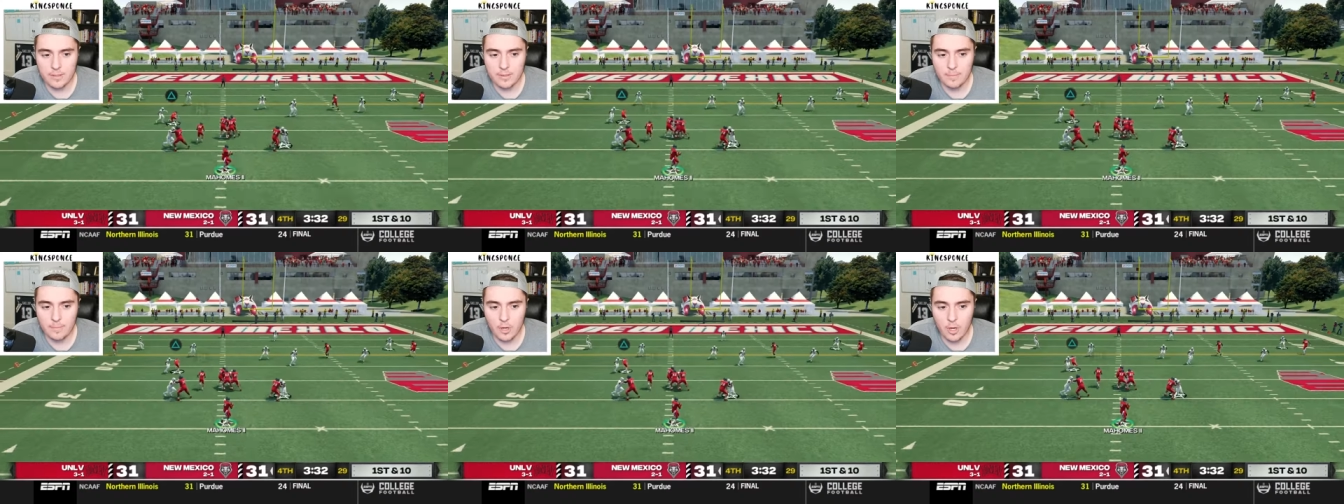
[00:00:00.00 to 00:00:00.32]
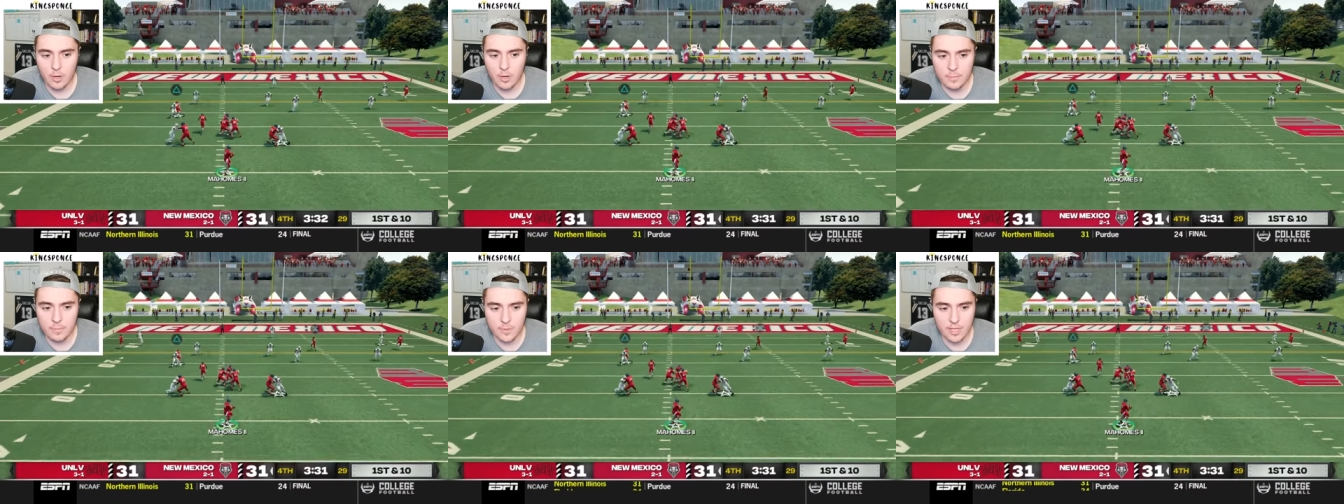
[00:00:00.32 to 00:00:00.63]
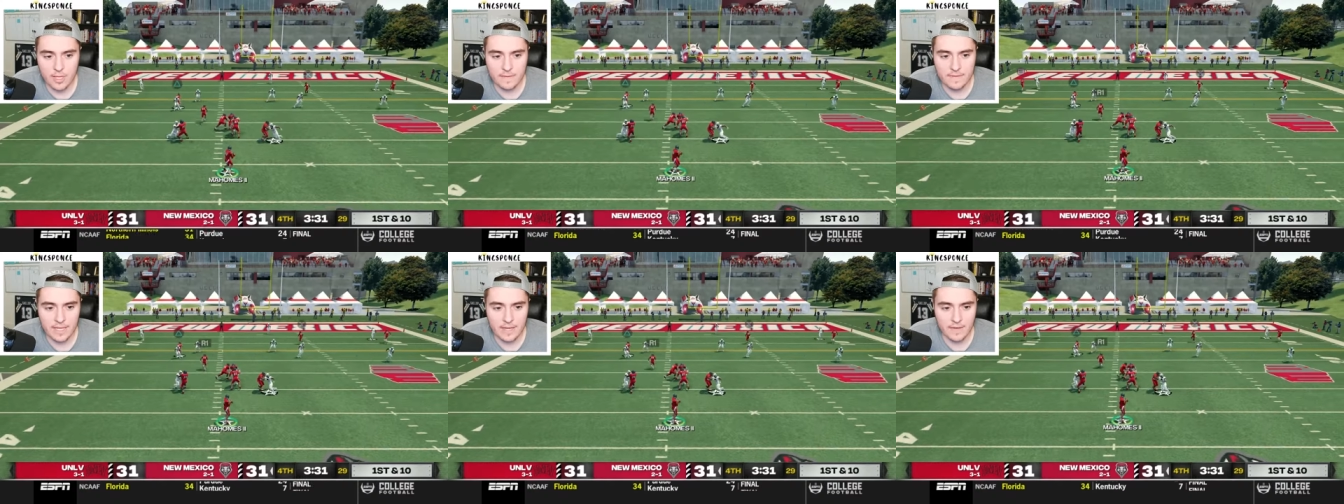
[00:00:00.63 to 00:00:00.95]
Mahomes would
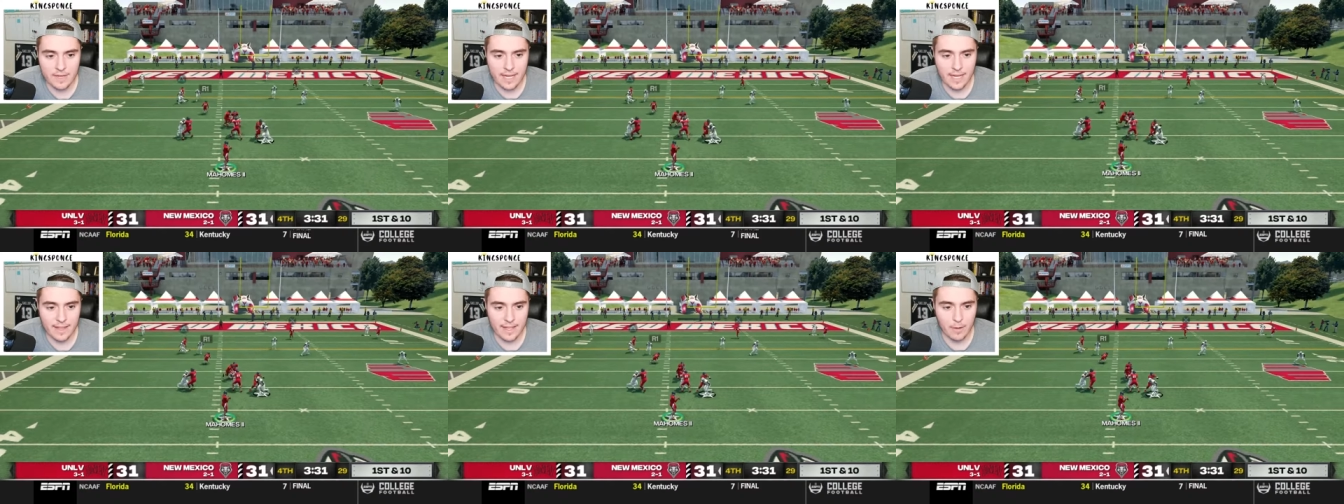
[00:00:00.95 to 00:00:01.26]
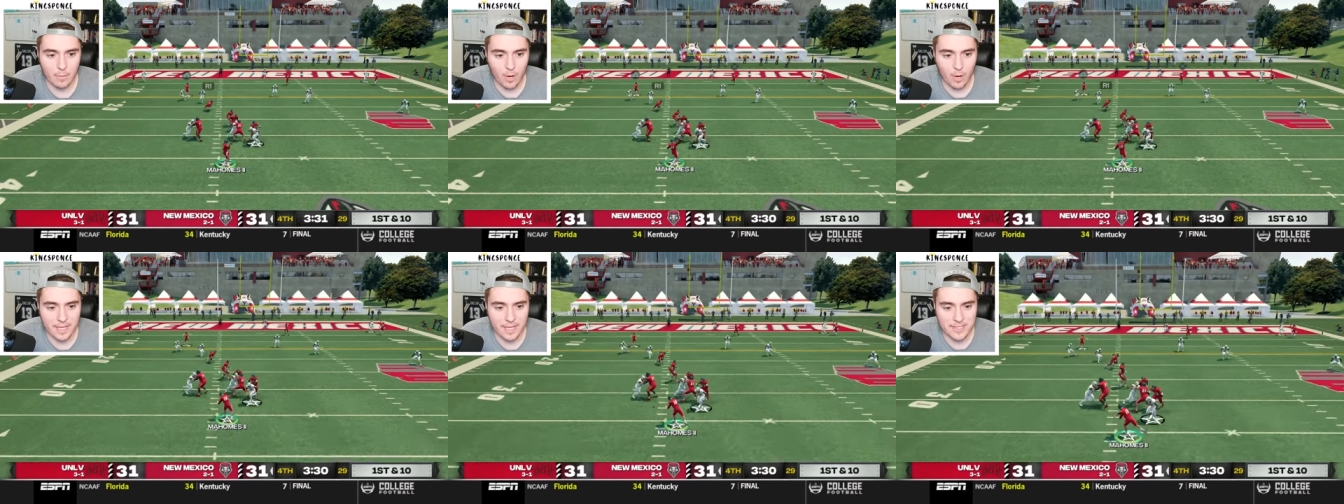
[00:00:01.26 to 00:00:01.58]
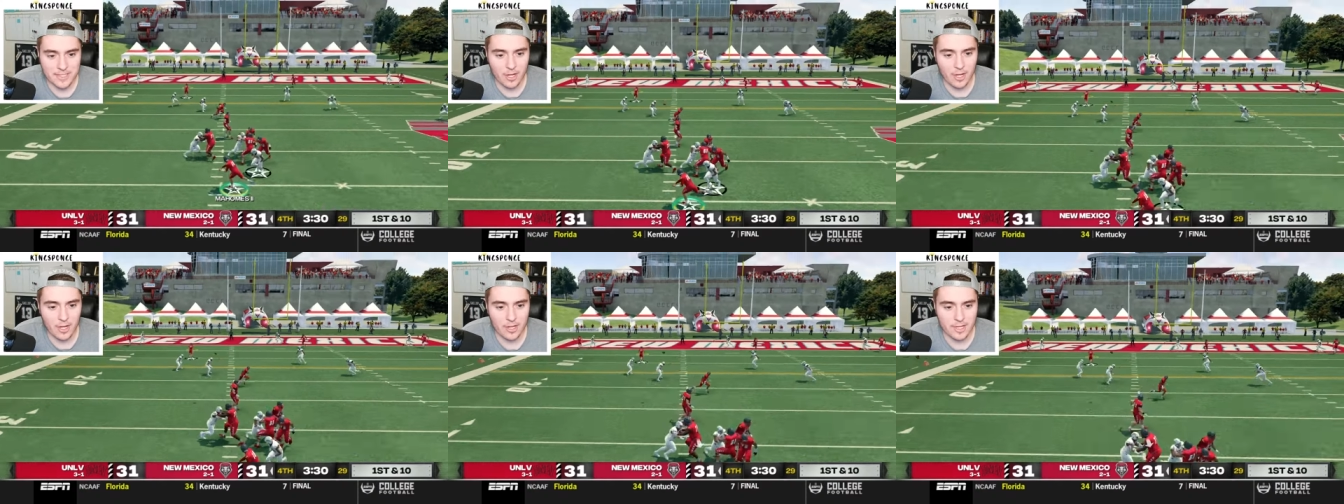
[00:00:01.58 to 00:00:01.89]
love to have a guy like
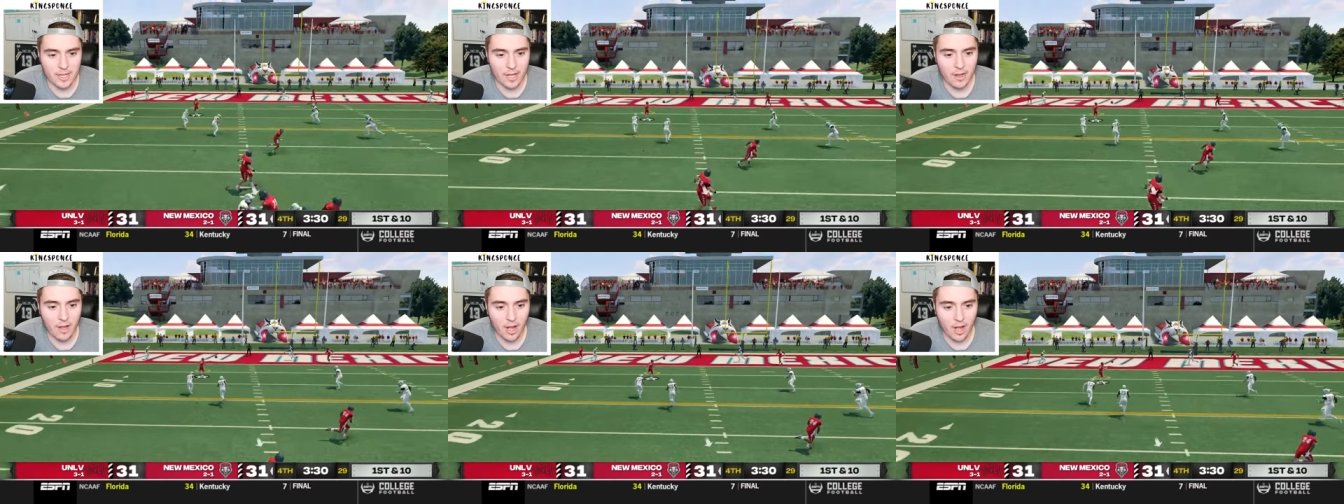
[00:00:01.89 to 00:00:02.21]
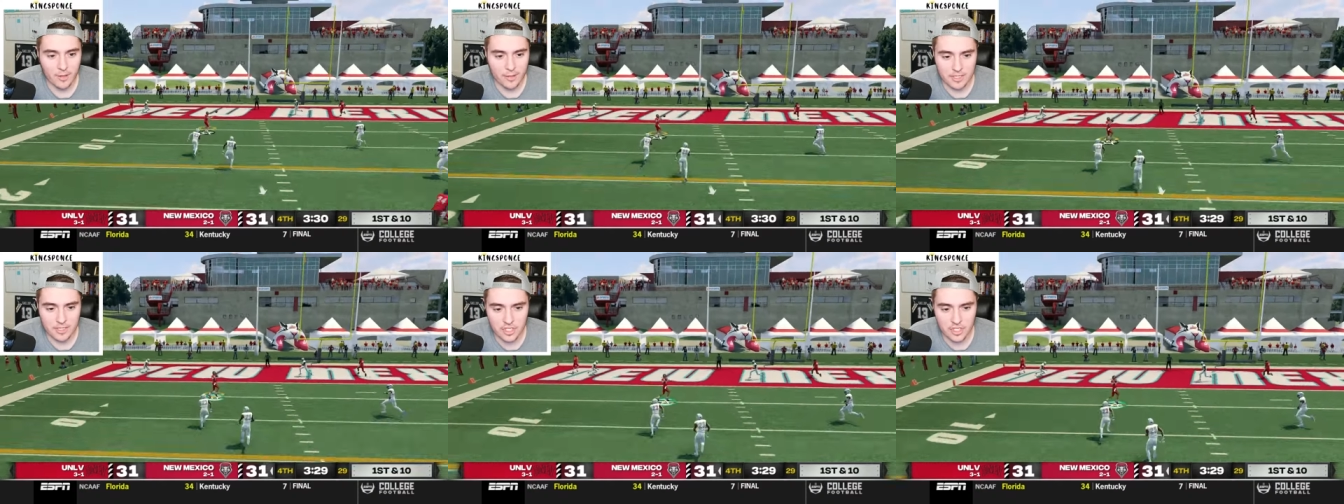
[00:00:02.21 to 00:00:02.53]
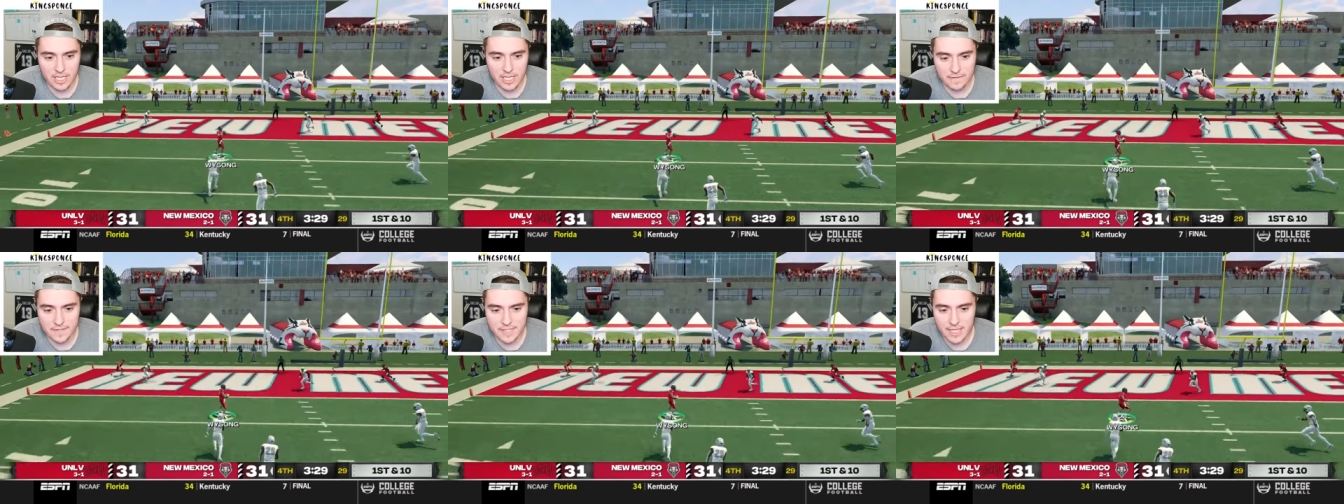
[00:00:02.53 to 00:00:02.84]
Wysong on the
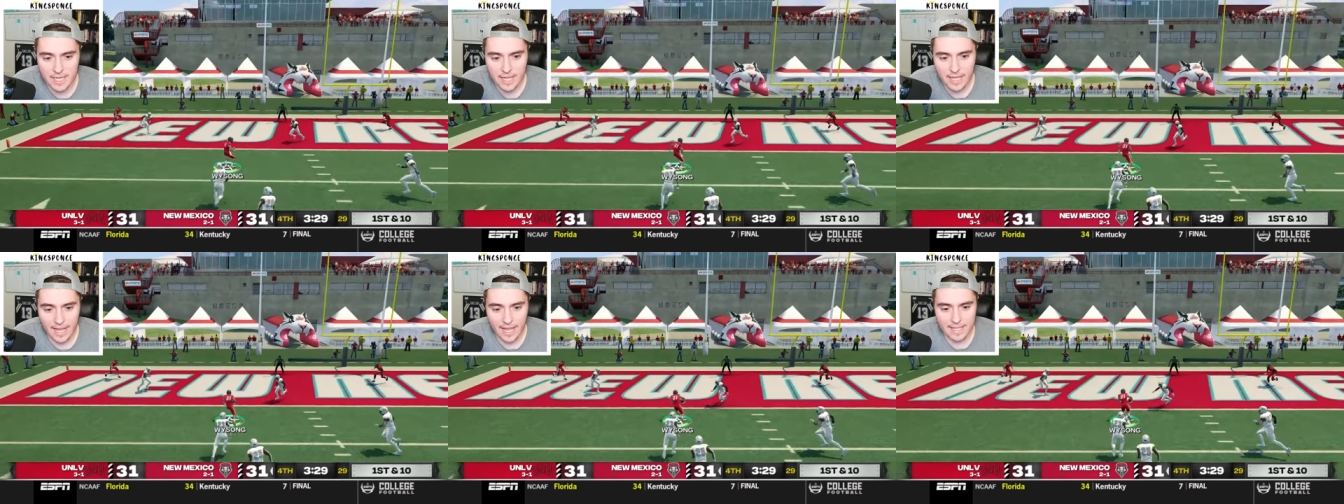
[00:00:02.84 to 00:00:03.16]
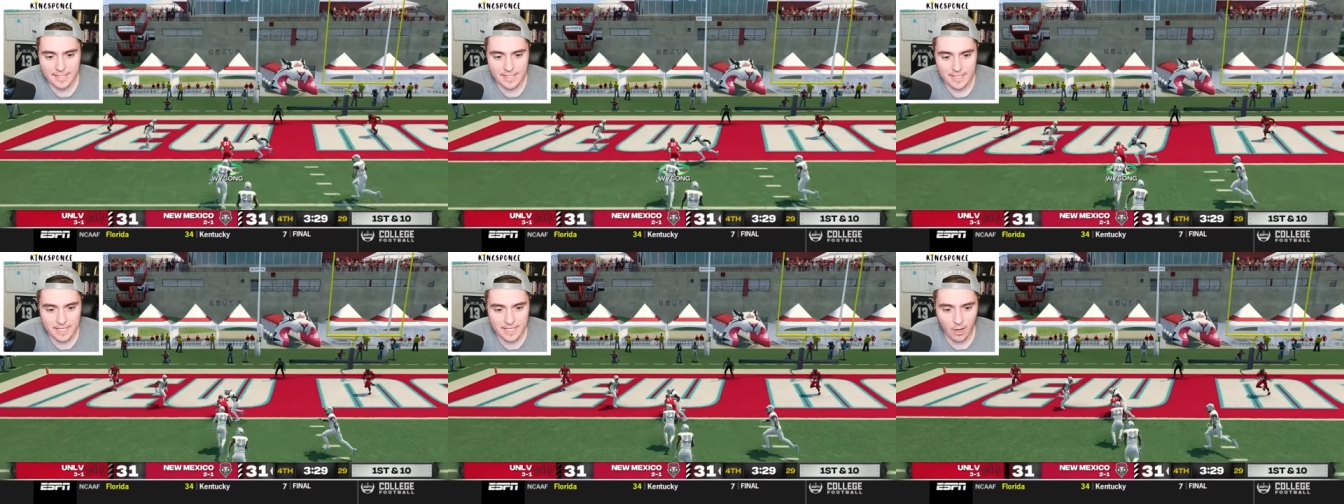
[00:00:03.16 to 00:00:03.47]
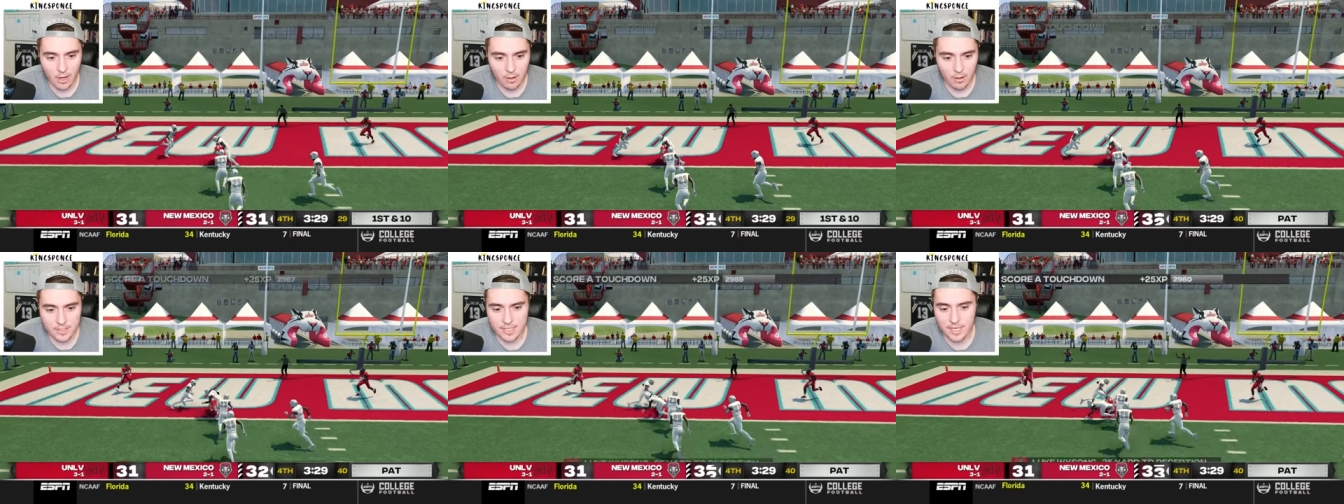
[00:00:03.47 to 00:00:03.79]
Chiefs as he
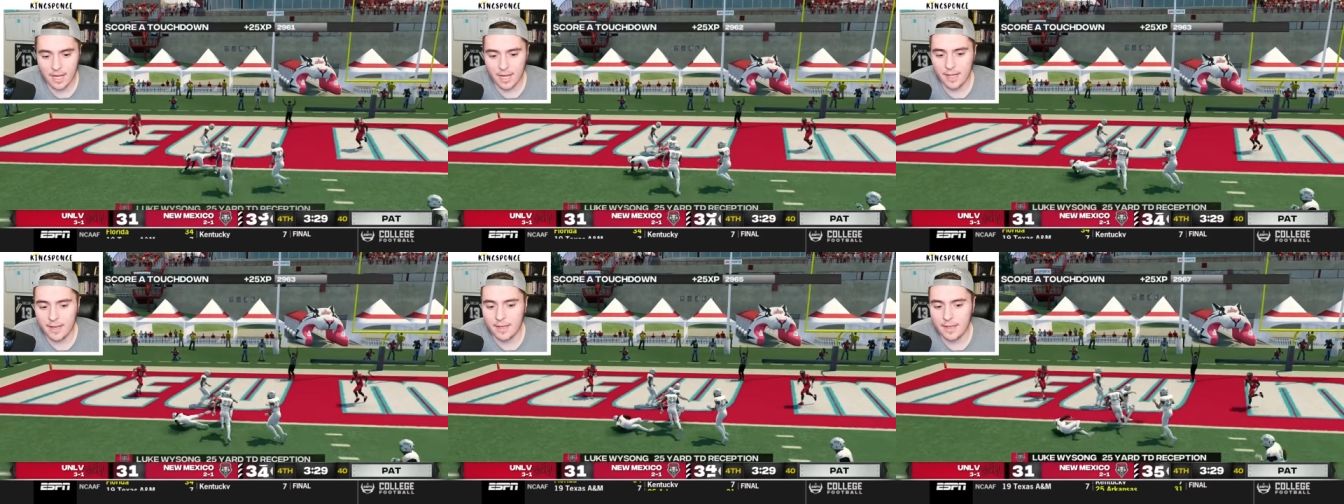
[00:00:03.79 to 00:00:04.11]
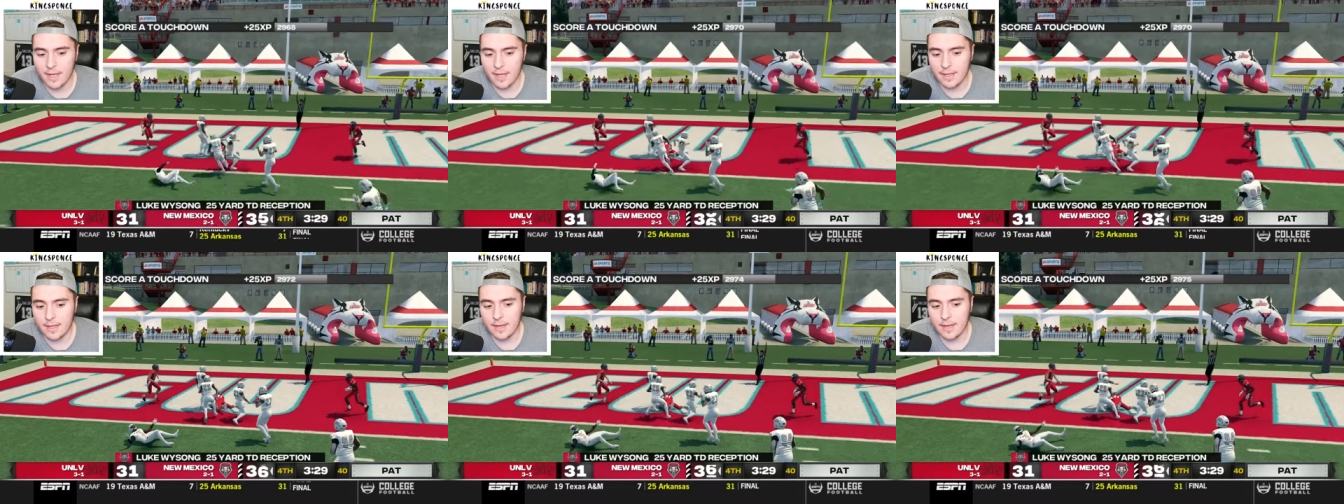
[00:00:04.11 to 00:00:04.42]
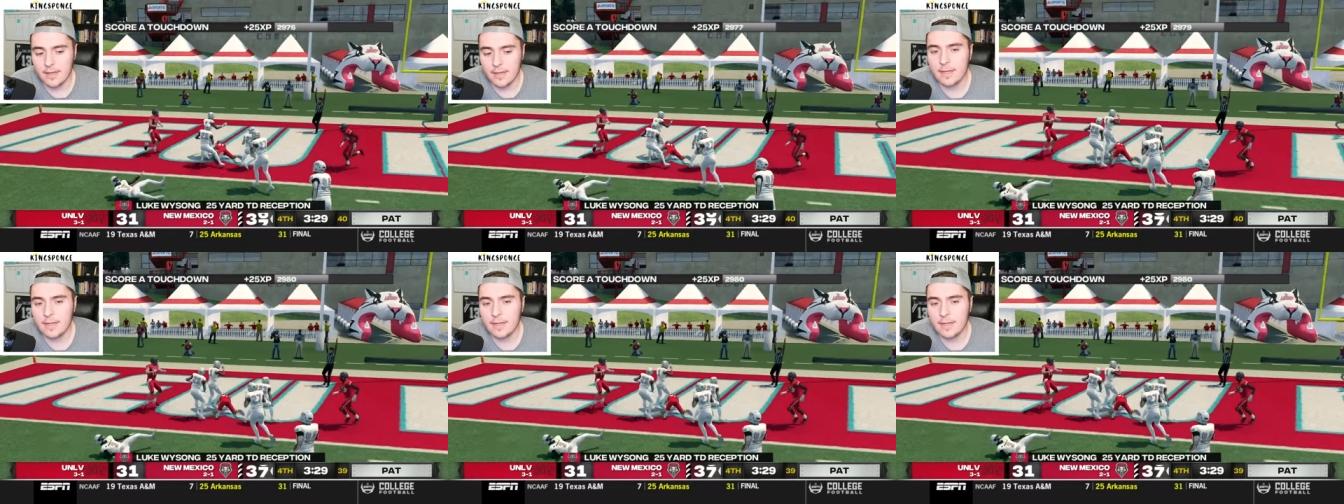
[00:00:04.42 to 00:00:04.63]
calls it another